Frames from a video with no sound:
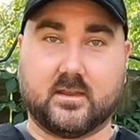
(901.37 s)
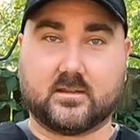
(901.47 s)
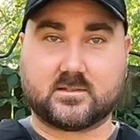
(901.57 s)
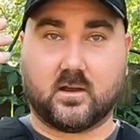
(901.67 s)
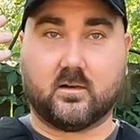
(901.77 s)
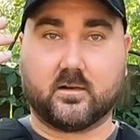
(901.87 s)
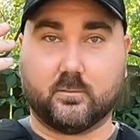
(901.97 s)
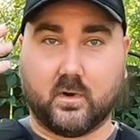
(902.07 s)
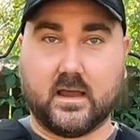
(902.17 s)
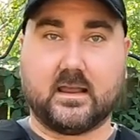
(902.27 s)
a
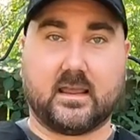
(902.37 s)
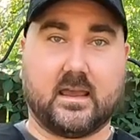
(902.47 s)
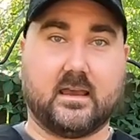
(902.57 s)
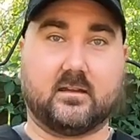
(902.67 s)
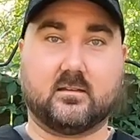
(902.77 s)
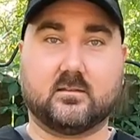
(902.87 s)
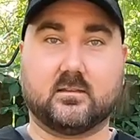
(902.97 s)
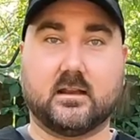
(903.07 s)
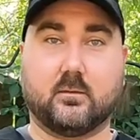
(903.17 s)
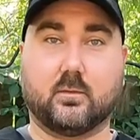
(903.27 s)
solid black hat
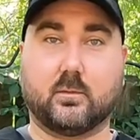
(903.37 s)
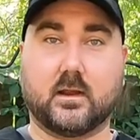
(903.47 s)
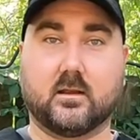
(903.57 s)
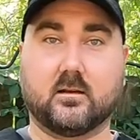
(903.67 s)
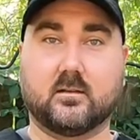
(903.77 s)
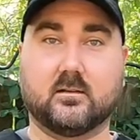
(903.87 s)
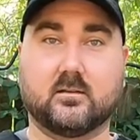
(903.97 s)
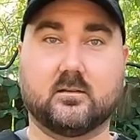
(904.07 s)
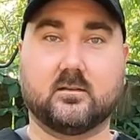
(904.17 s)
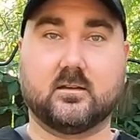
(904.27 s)
that I would wear
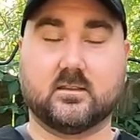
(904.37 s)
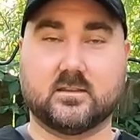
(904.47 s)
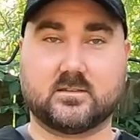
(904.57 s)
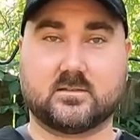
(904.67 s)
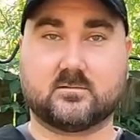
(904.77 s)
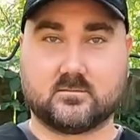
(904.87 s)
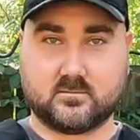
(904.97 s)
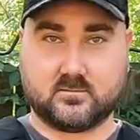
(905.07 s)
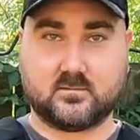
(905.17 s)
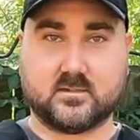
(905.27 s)
in this
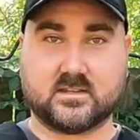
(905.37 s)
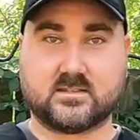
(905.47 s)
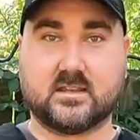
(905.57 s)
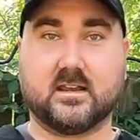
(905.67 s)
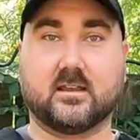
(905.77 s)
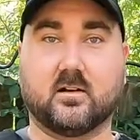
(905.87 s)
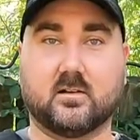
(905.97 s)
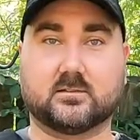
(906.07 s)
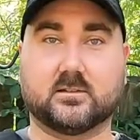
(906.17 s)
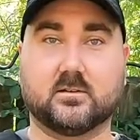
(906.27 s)
this setting
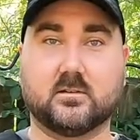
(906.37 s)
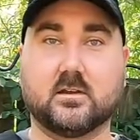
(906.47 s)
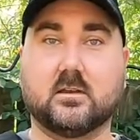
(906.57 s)
also,